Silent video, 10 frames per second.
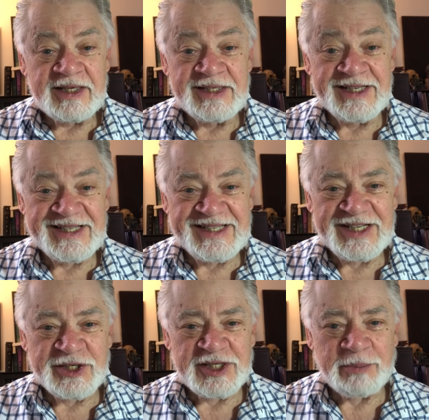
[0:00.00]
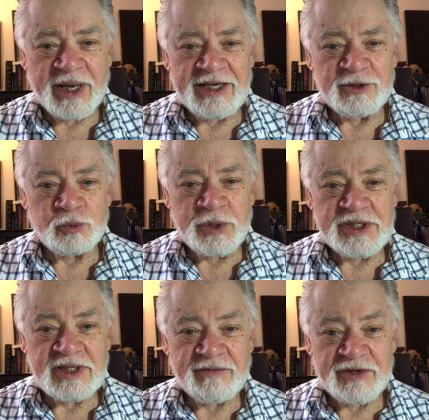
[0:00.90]
decisions, by
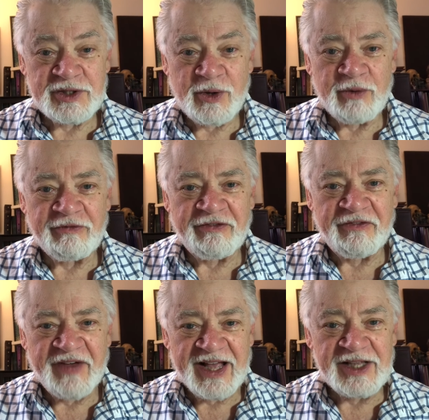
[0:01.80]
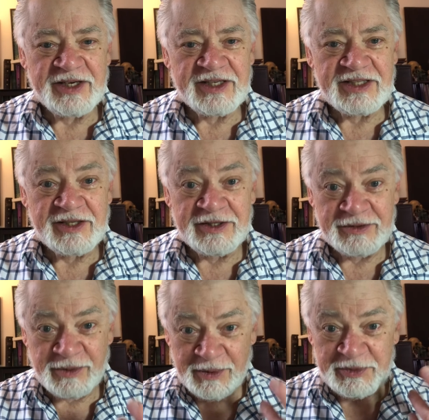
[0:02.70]
reason of his own failure
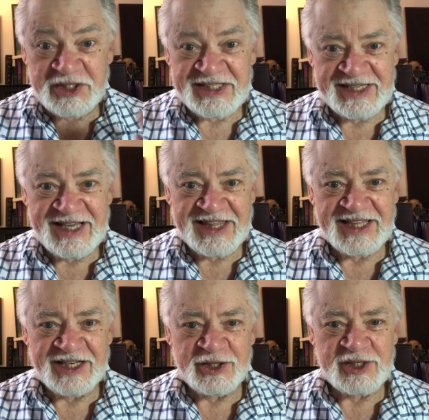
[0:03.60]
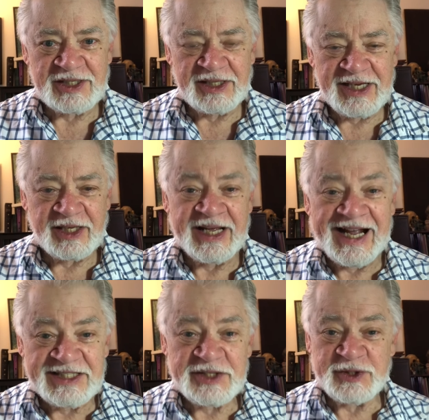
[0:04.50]
to see things clearly
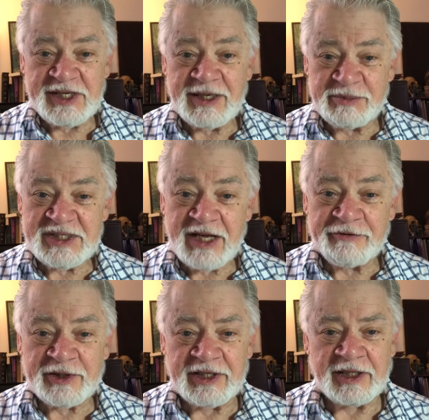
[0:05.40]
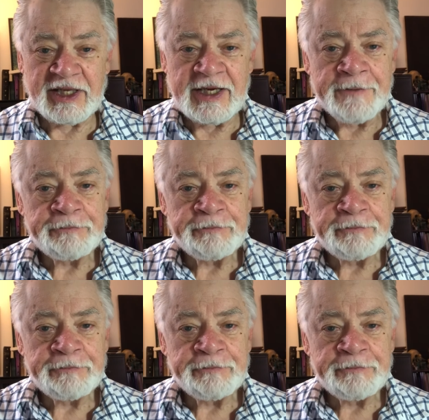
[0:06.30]
and to see himself clearly.